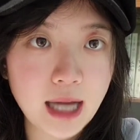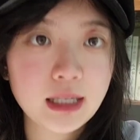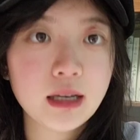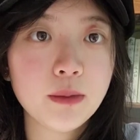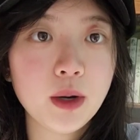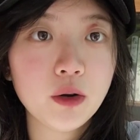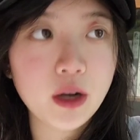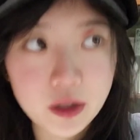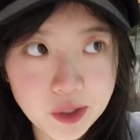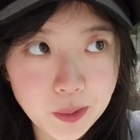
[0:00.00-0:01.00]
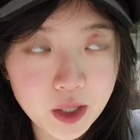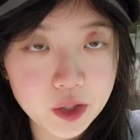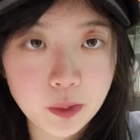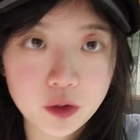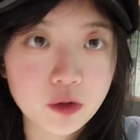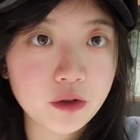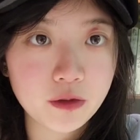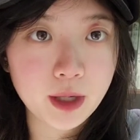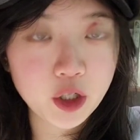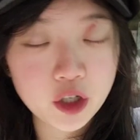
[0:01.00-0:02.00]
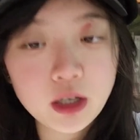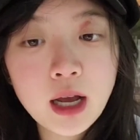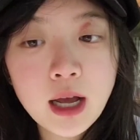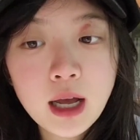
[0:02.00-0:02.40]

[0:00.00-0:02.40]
asking about another speaker's personal information,